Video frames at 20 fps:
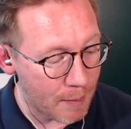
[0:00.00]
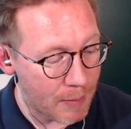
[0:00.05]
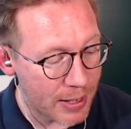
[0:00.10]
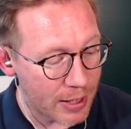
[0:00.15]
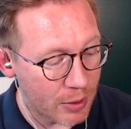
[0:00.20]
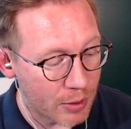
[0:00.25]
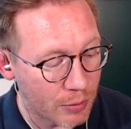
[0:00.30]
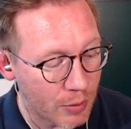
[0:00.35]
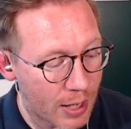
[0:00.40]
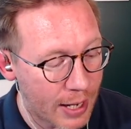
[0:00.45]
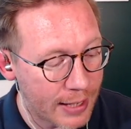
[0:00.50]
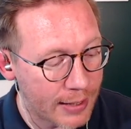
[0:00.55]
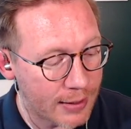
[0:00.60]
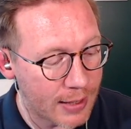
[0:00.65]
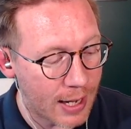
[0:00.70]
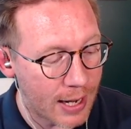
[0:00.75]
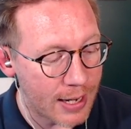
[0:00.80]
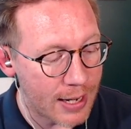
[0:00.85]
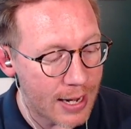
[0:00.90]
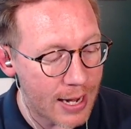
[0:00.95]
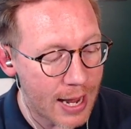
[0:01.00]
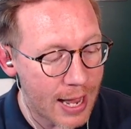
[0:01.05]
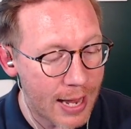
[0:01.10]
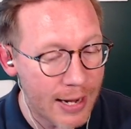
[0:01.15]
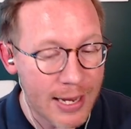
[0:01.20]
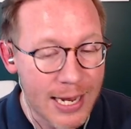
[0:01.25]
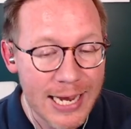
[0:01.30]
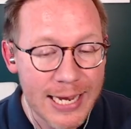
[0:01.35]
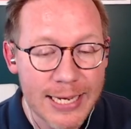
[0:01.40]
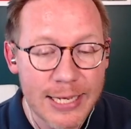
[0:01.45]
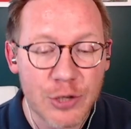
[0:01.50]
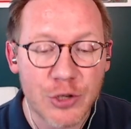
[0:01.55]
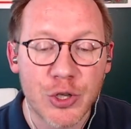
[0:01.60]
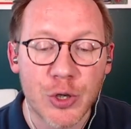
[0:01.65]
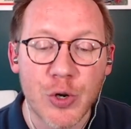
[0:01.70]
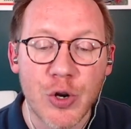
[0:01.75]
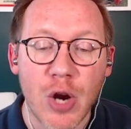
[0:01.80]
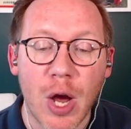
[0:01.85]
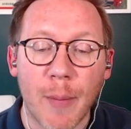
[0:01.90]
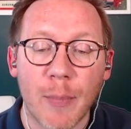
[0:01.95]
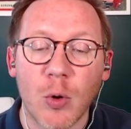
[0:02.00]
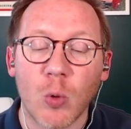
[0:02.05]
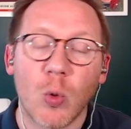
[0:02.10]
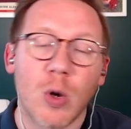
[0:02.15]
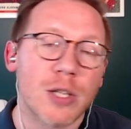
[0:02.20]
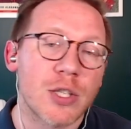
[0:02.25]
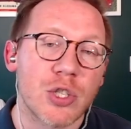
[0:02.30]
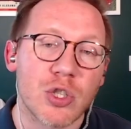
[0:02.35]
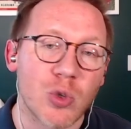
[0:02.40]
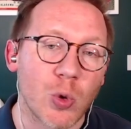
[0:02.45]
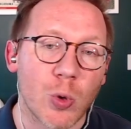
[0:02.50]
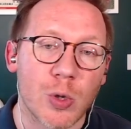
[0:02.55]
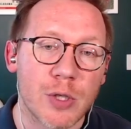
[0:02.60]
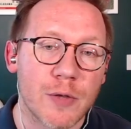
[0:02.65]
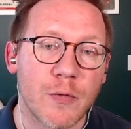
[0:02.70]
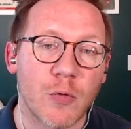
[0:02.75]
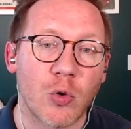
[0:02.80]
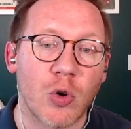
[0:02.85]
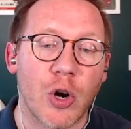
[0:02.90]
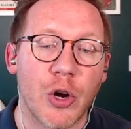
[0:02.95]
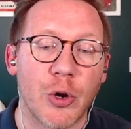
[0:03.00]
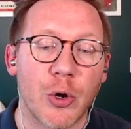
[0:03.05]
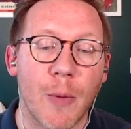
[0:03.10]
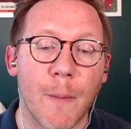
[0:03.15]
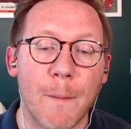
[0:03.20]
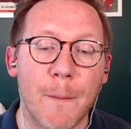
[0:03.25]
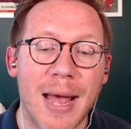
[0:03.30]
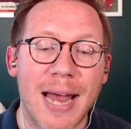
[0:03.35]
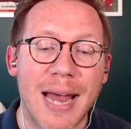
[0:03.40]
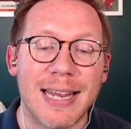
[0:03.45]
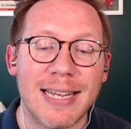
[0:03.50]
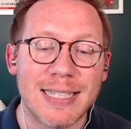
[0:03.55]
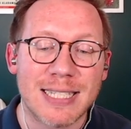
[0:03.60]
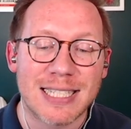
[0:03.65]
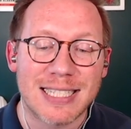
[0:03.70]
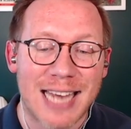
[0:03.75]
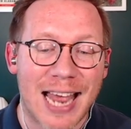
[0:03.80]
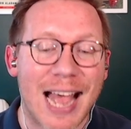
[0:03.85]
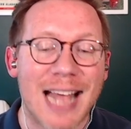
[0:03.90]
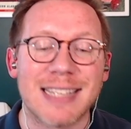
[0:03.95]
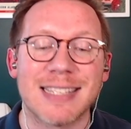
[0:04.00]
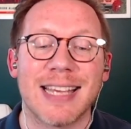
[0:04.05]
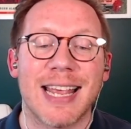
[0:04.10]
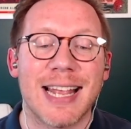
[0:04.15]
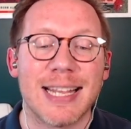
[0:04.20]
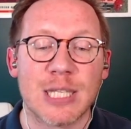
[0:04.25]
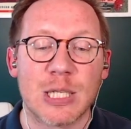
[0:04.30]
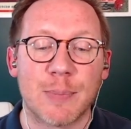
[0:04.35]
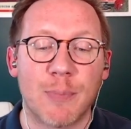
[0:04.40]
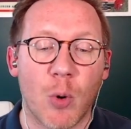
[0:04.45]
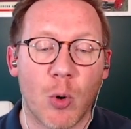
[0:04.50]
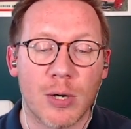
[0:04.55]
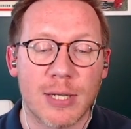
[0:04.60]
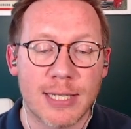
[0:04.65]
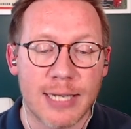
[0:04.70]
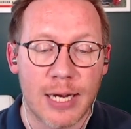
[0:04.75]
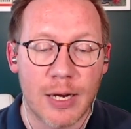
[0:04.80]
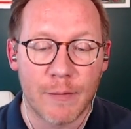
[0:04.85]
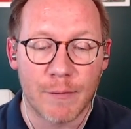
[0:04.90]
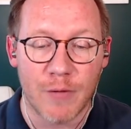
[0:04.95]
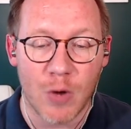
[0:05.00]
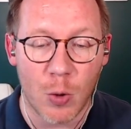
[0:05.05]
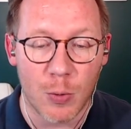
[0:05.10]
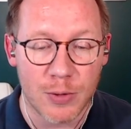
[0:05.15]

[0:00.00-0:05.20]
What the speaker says: BetOnline.net is your number one source for all your betting stats and sports info.